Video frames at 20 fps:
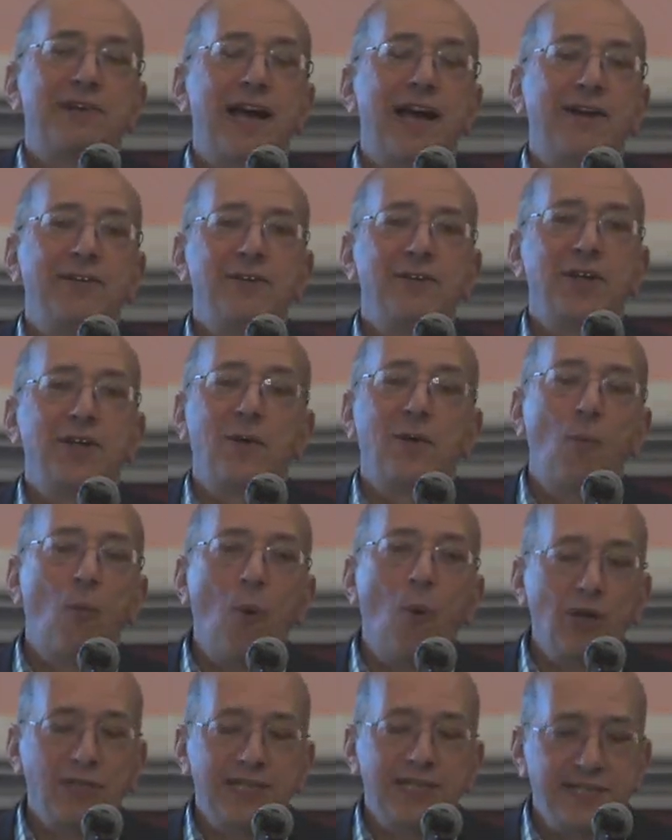around, you know,
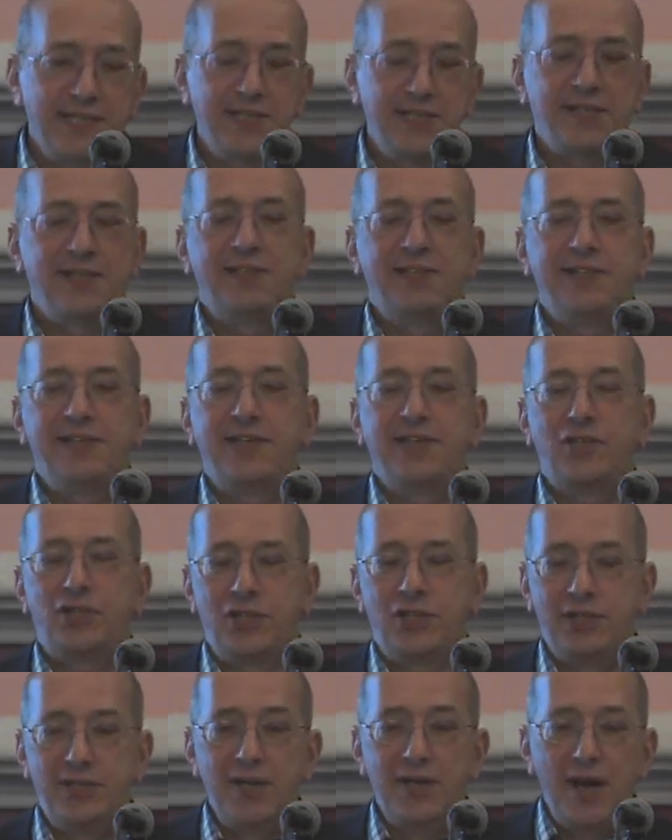what is this
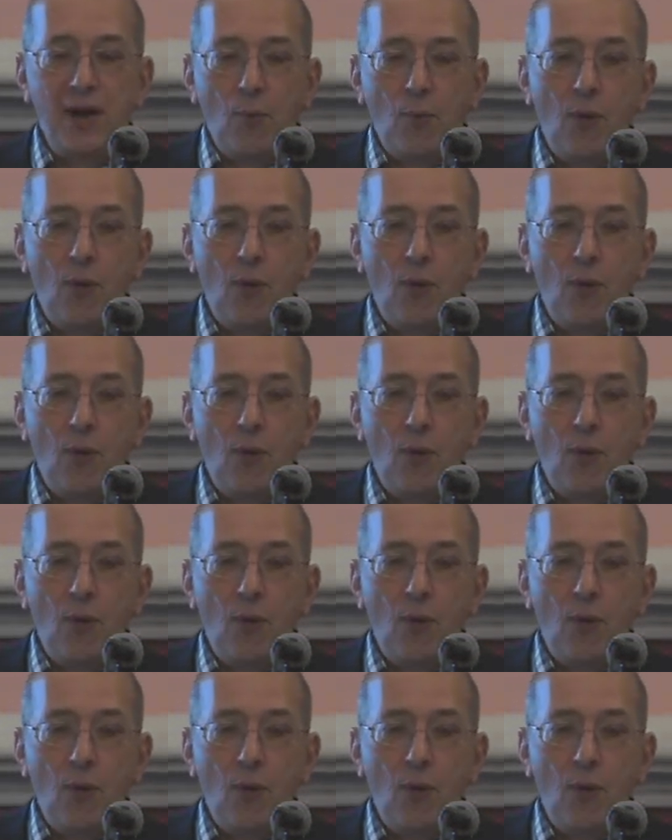condition?